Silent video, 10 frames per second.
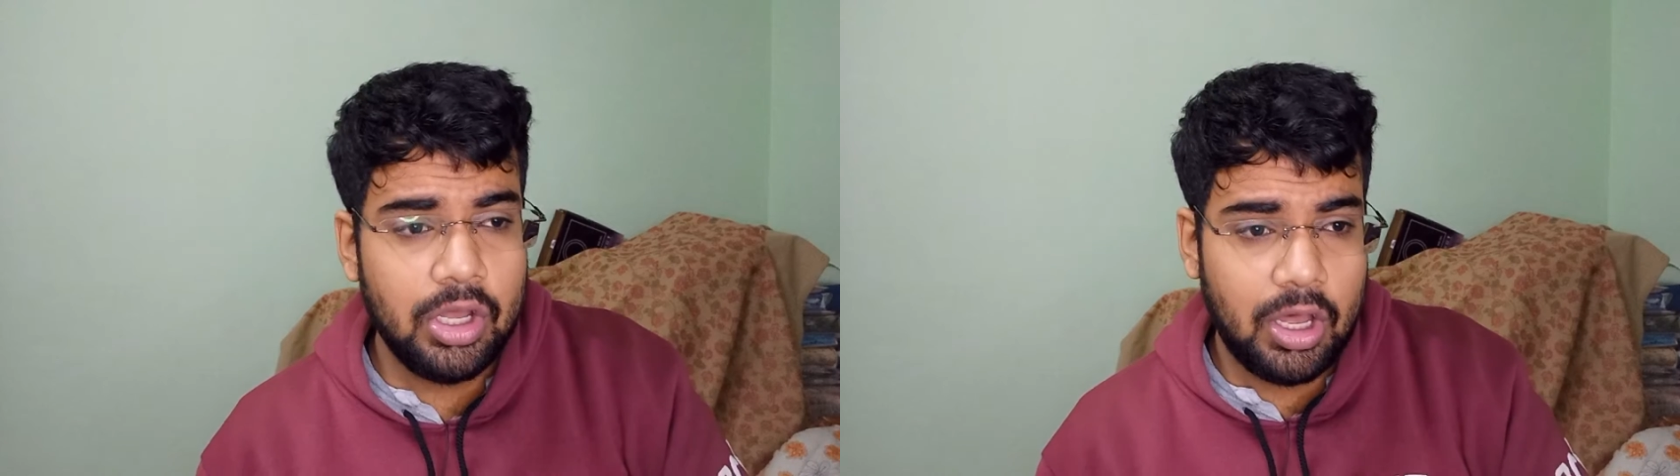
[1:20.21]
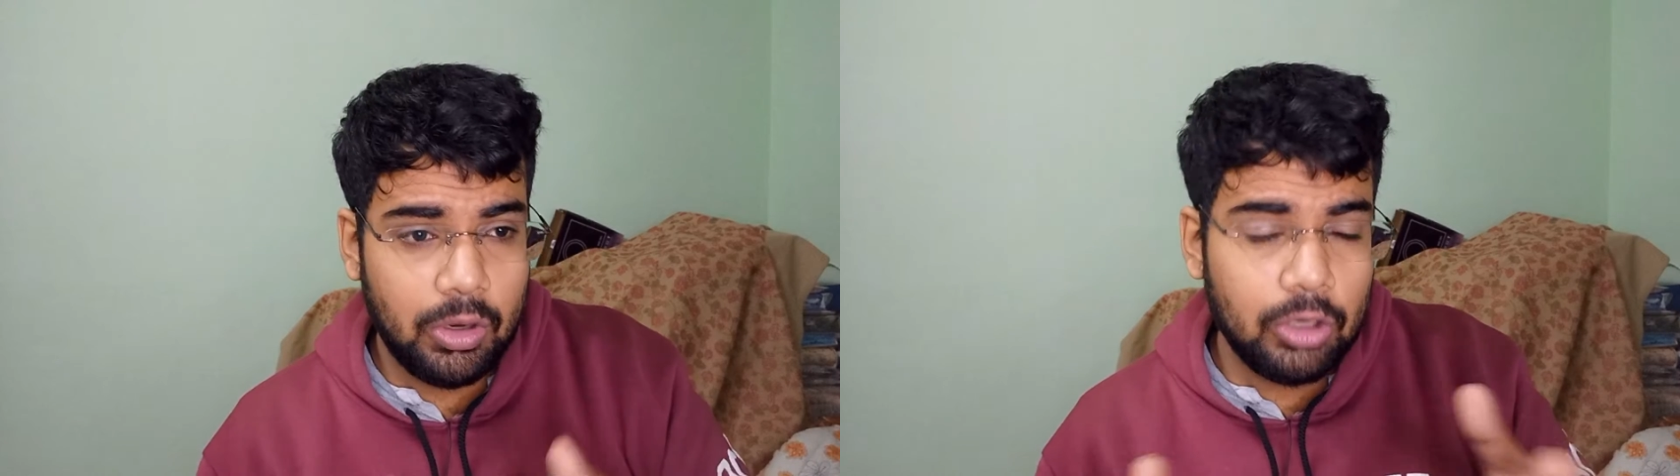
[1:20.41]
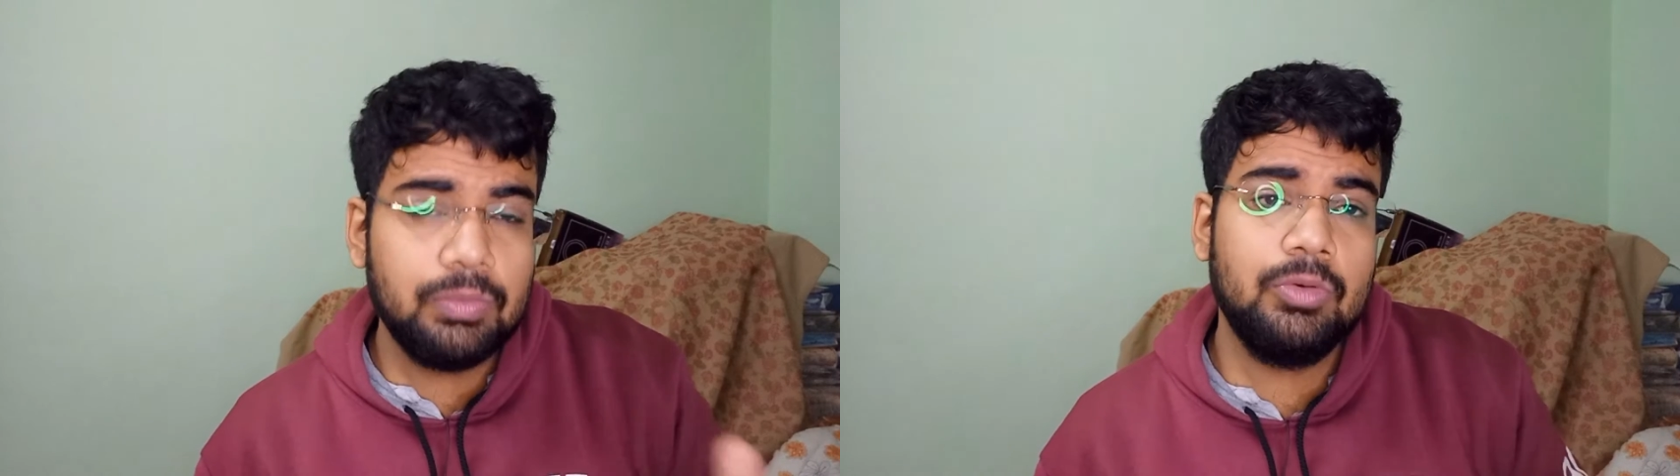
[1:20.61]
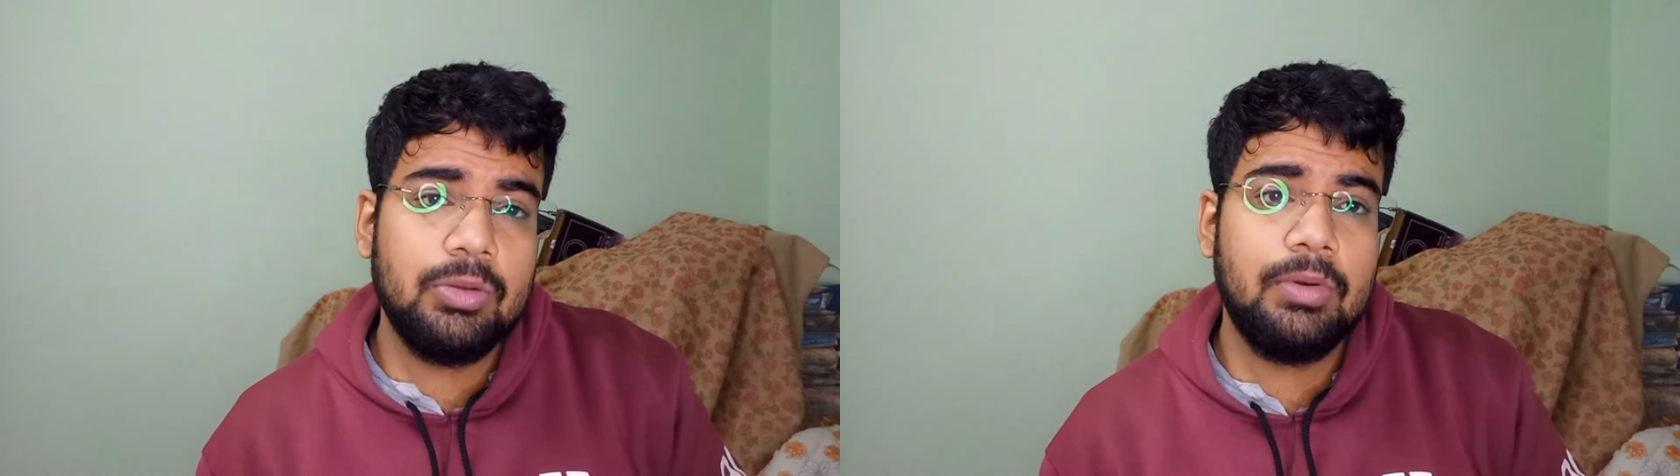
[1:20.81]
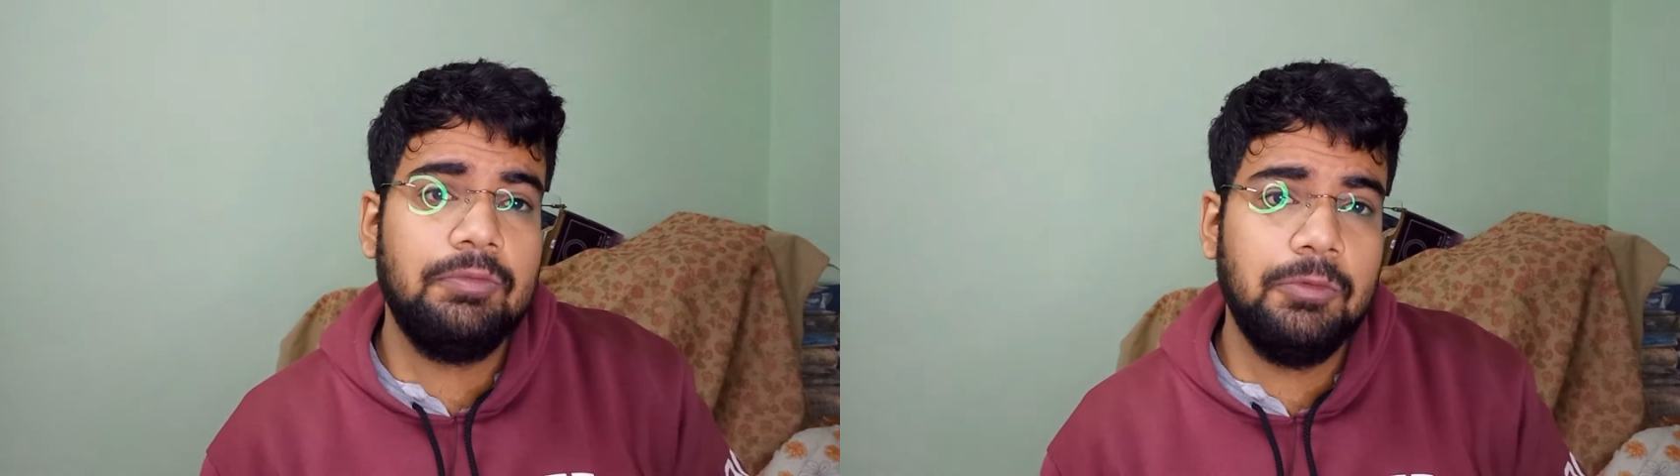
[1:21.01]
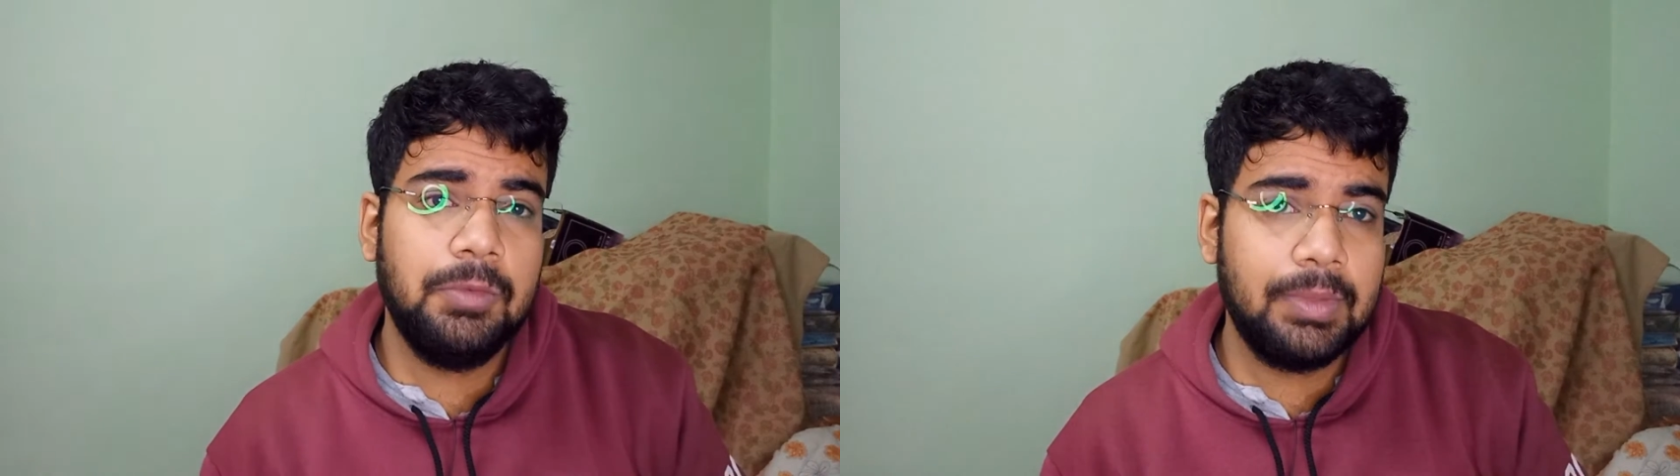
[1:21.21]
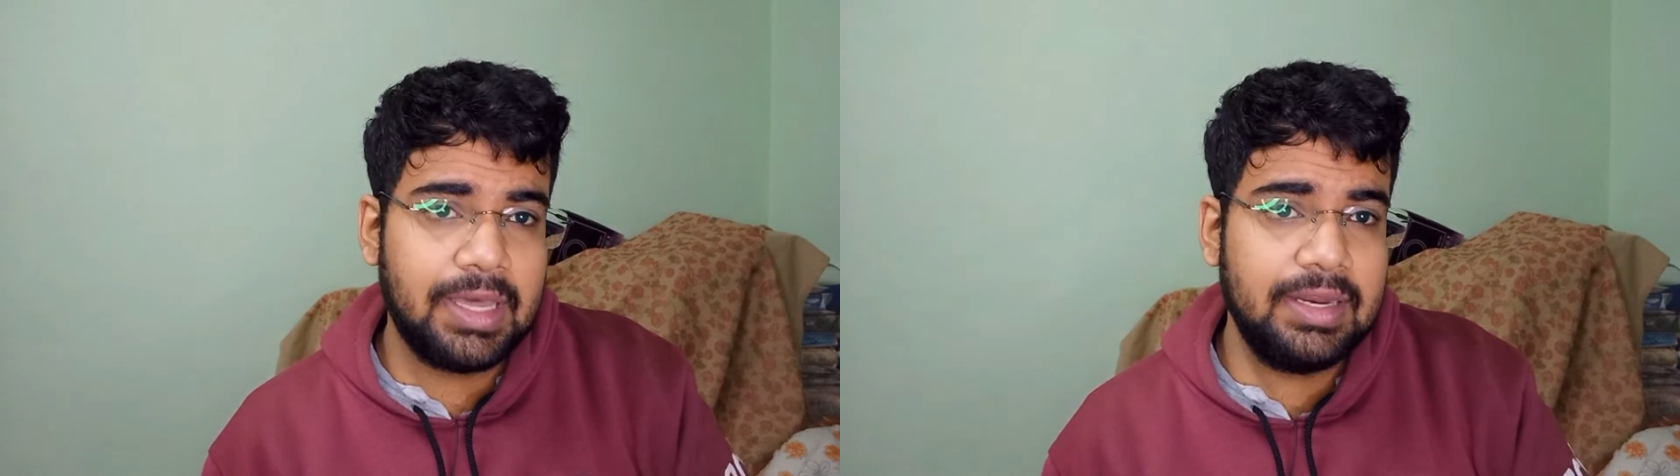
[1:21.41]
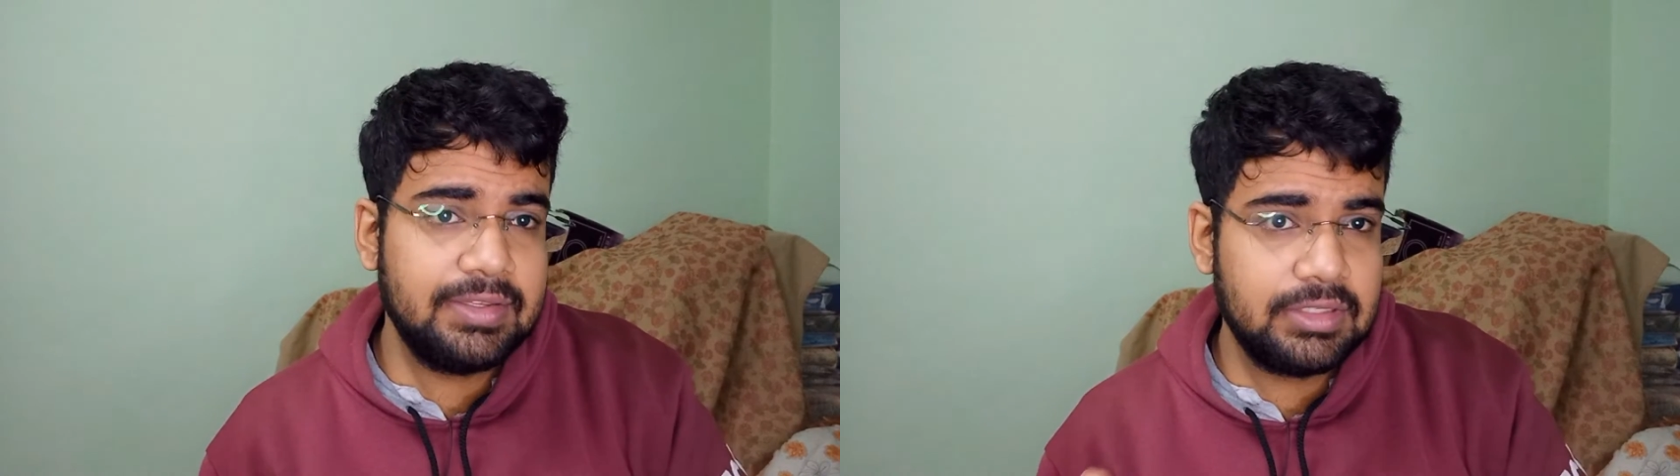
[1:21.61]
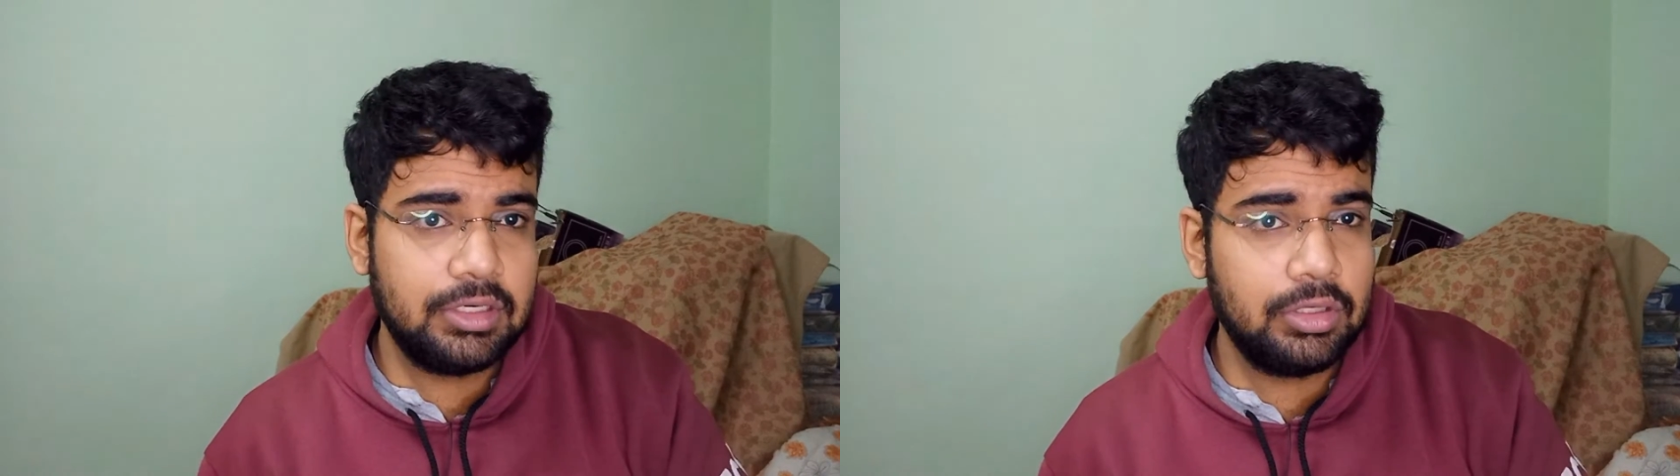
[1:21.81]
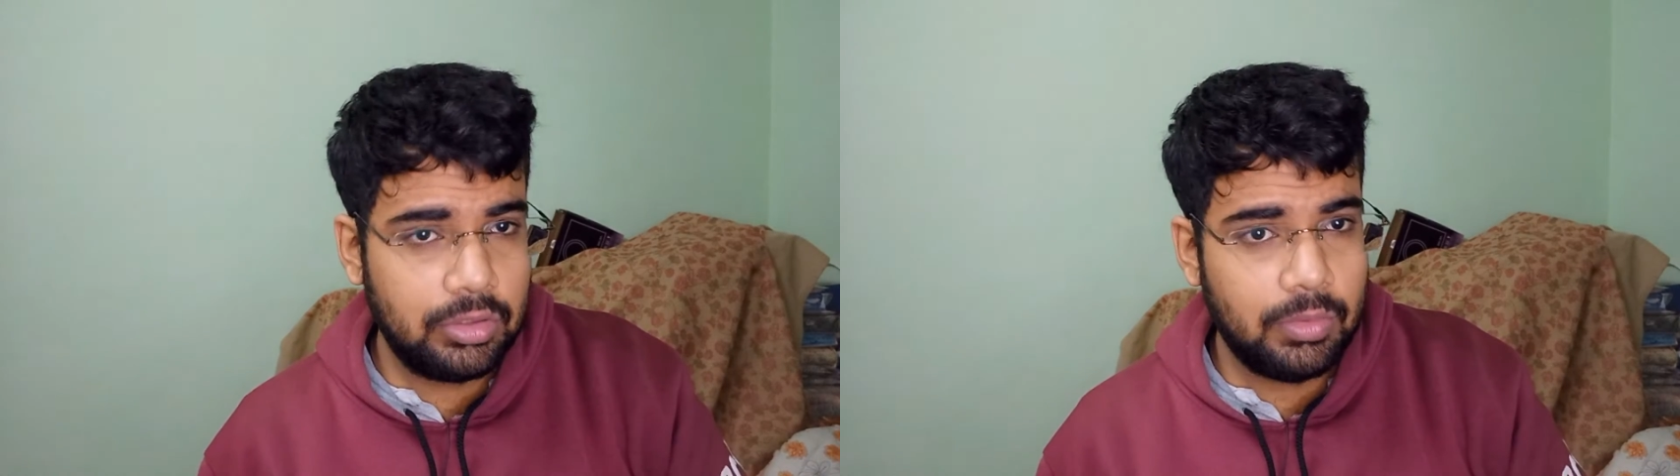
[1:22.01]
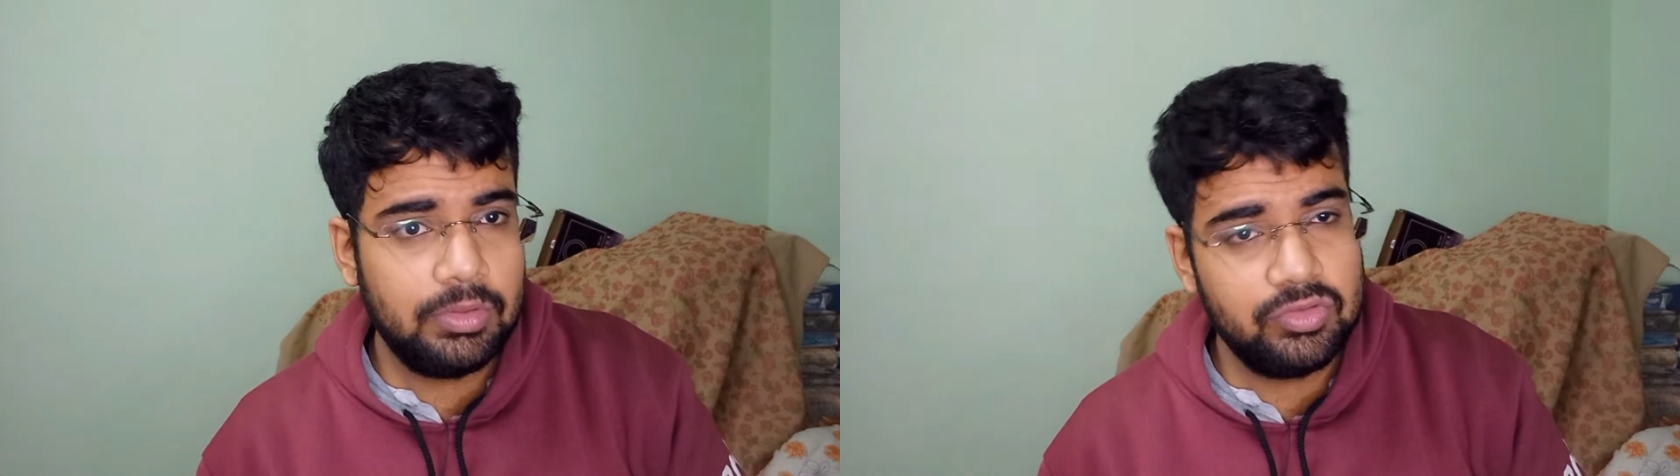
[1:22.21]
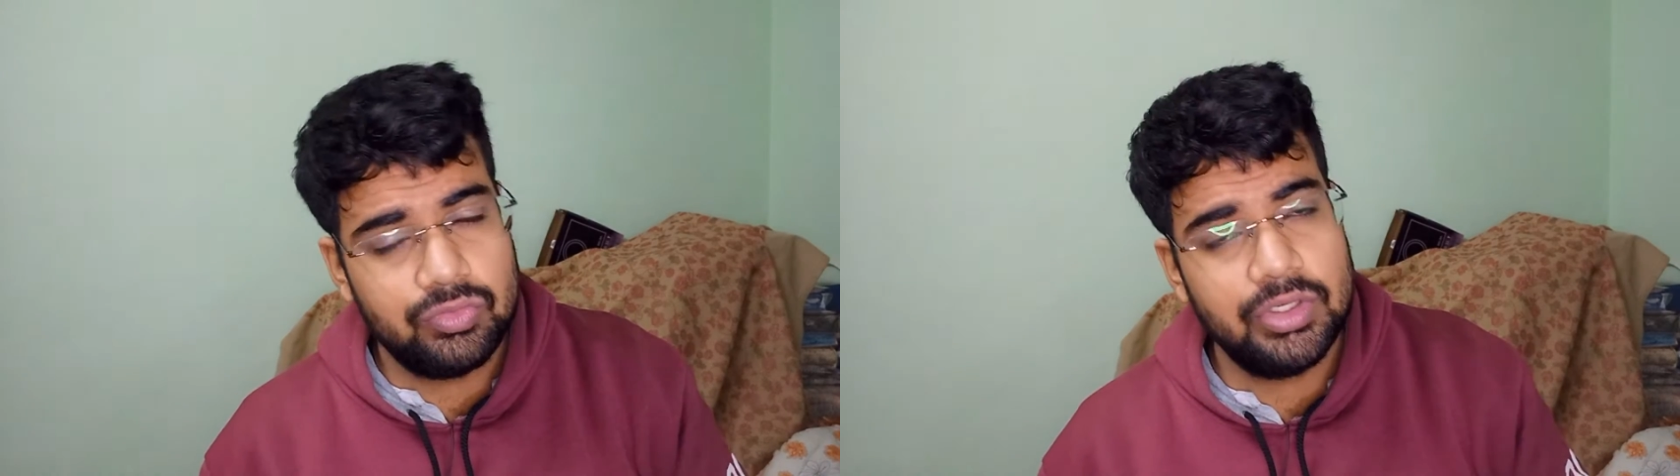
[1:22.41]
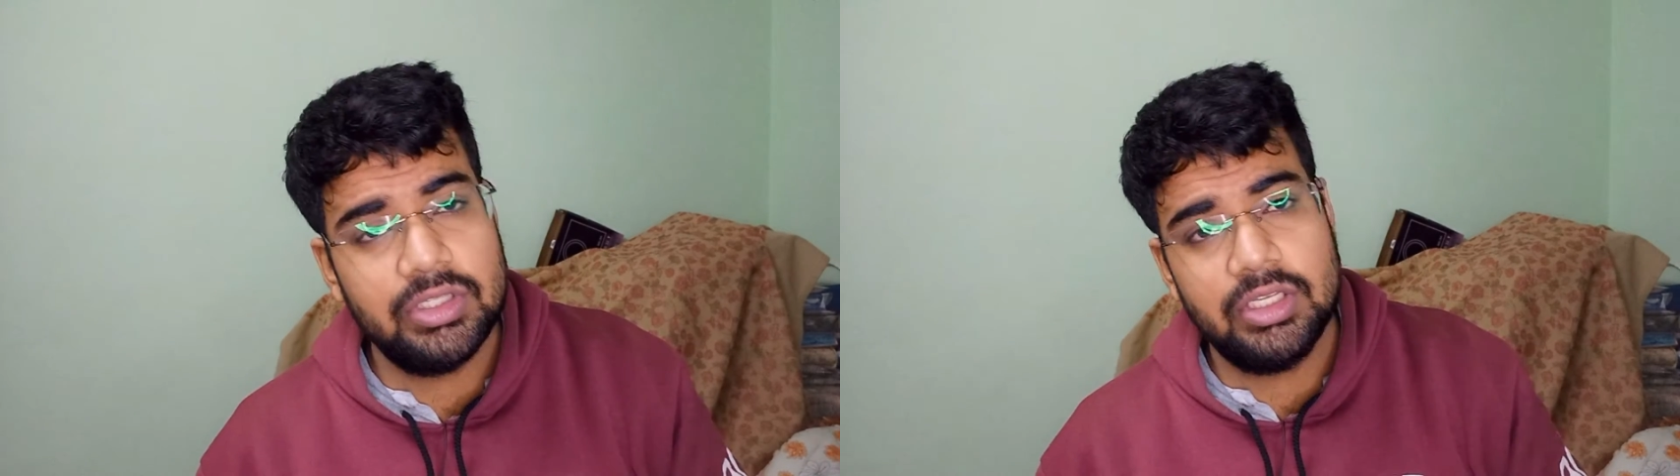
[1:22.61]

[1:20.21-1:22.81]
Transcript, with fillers: a lot more about fluid mechanics than a normal student,